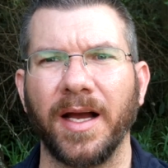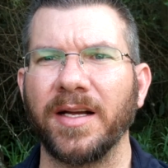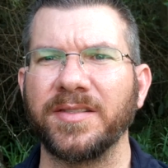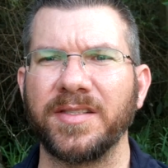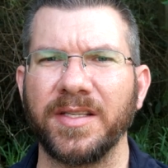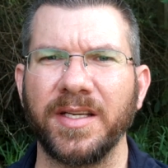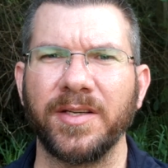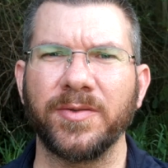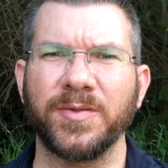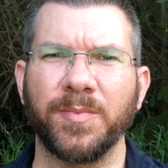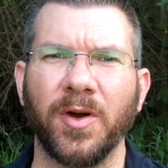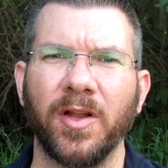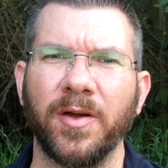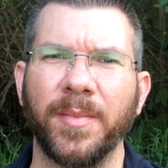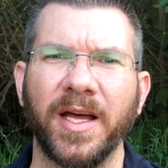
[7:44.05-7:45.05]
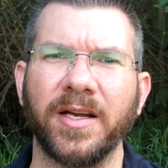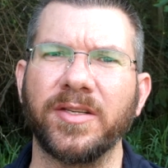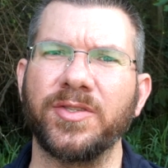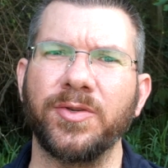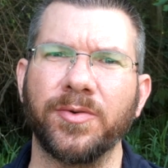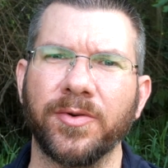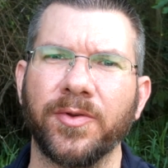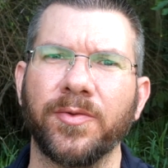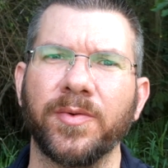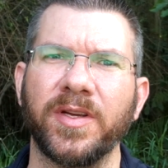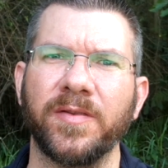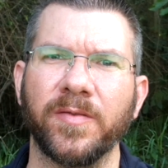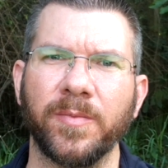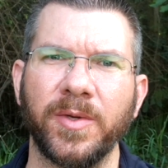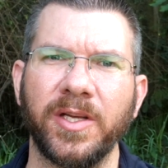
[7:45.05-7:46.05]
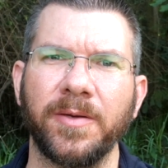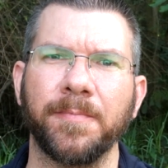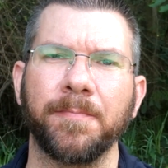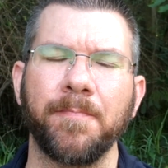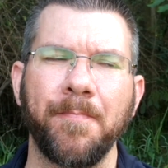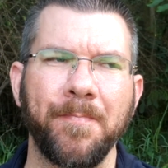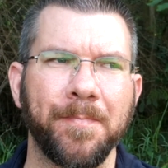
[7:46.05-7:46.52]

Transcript: I'd say it was probably about a 2 or a 3 for me.